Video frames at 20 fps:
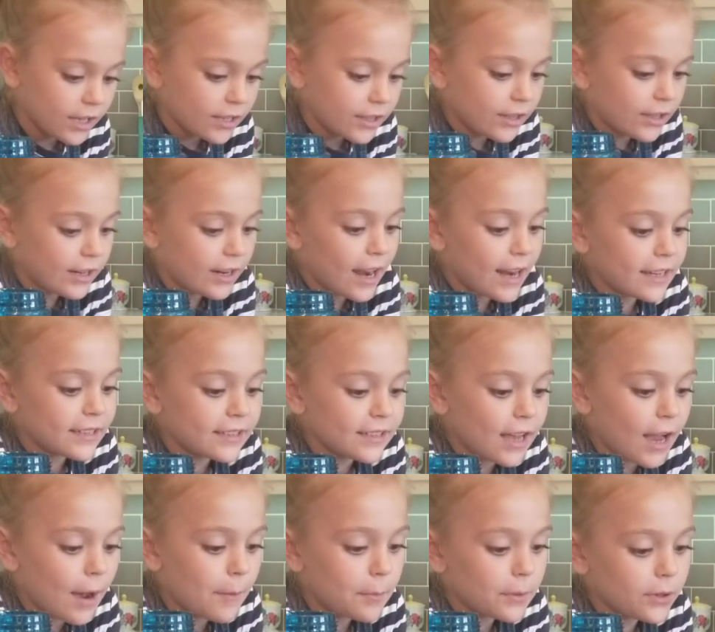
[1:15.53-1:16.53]
The next
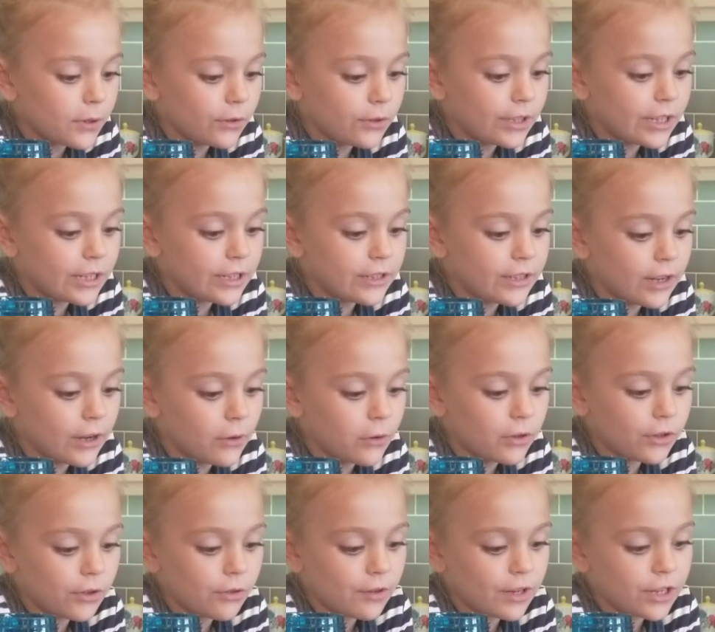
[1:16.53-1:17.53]
step, you'll need 2
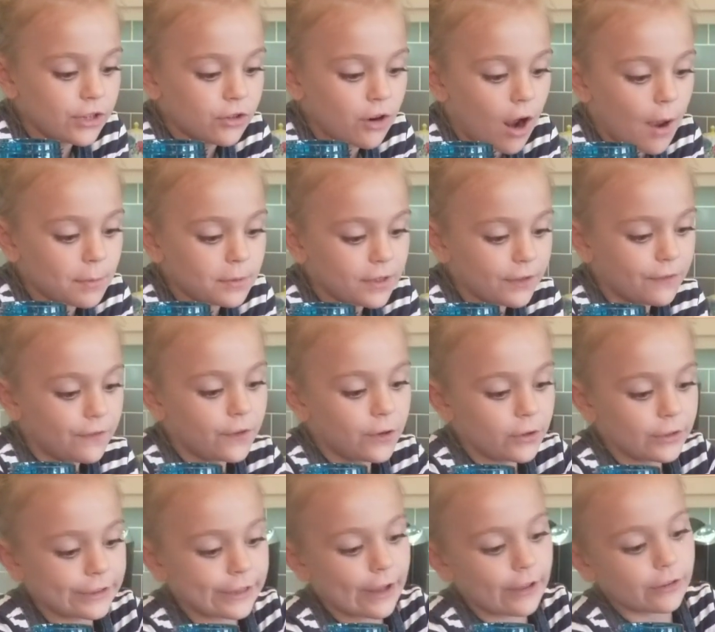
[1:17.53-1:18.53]
to 3 drops of
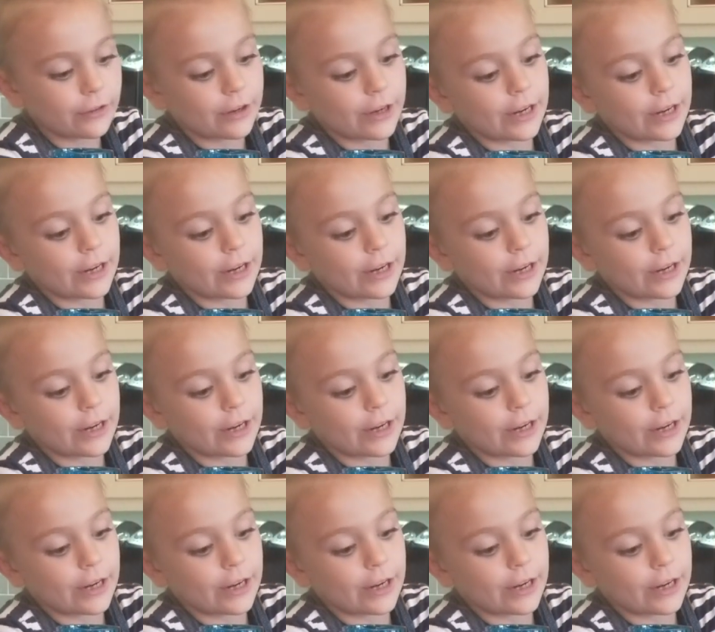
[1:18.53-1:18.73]
food coloring.